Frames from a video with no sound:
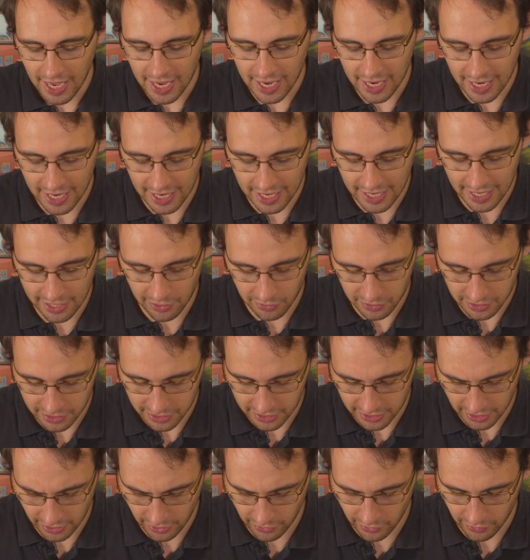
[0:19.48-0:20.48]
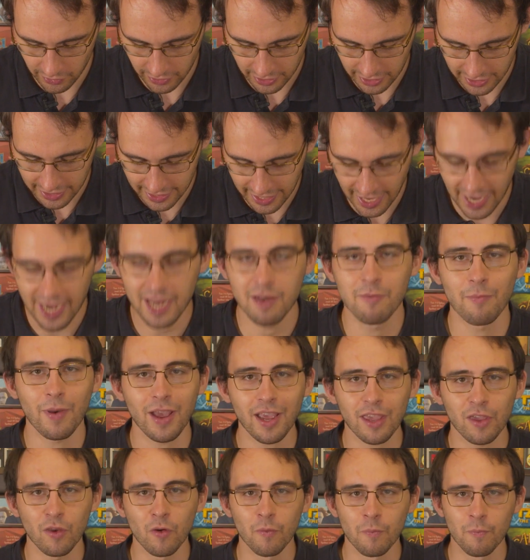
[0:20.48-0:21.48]
in order to gain
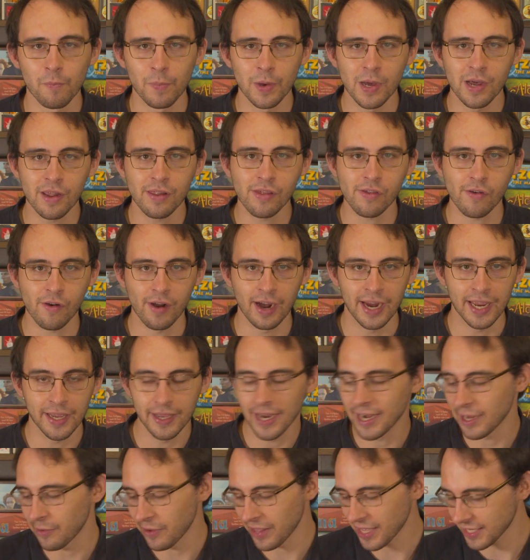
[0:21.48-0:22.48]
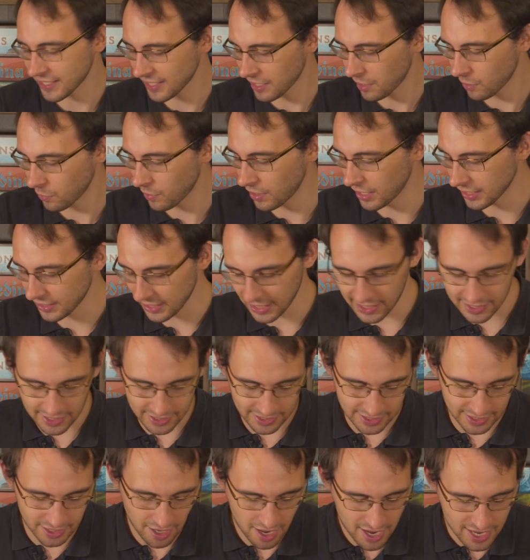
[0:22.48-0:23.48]
back your birthright. Anyway, that's how it works. It's
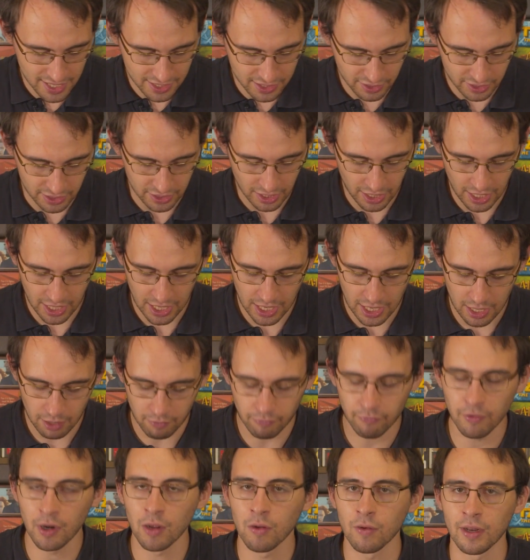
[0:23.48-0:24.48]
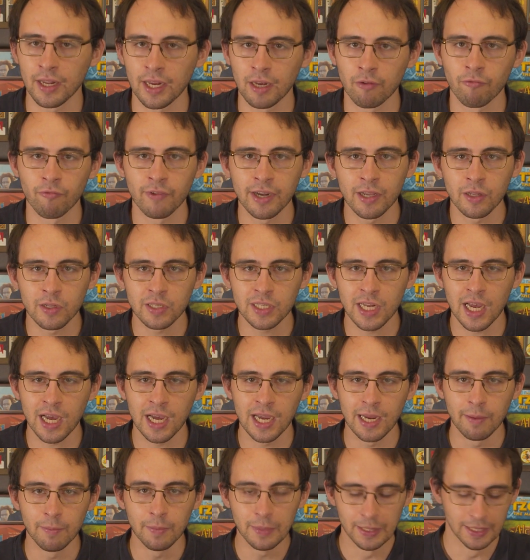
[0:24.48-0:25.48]
a dice rolling,
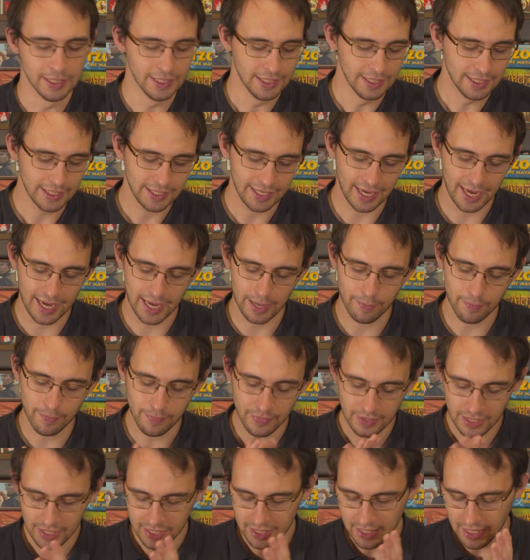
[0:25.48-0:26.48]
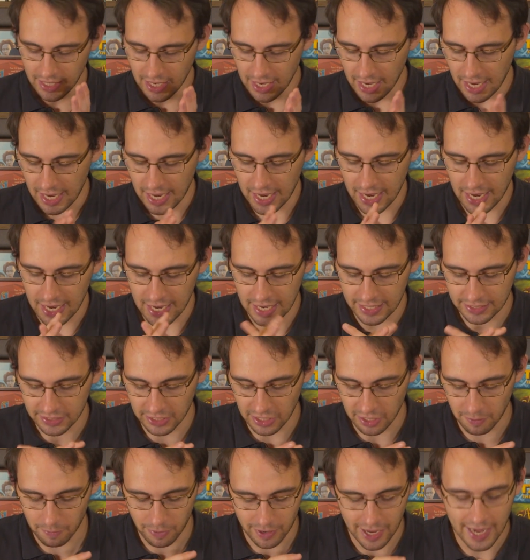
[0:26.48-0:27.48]
real-time game,
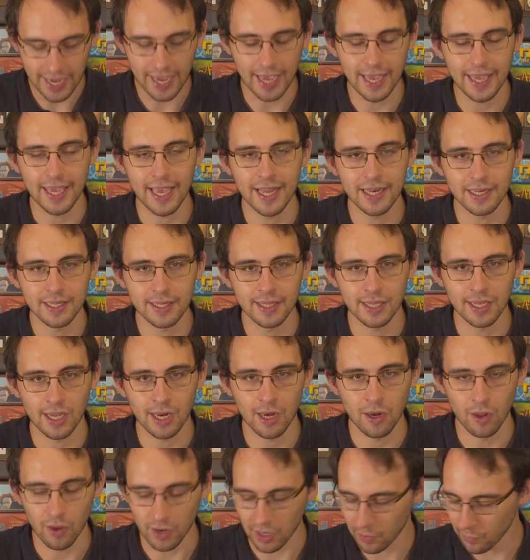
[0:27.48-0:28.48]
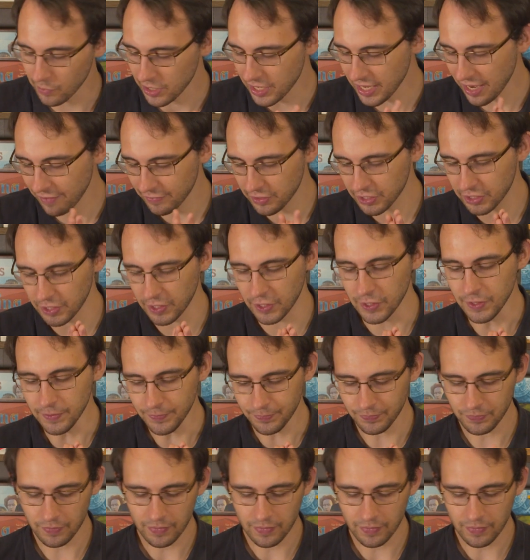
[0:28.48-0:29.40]
so you're playing against the clock, and what you have to do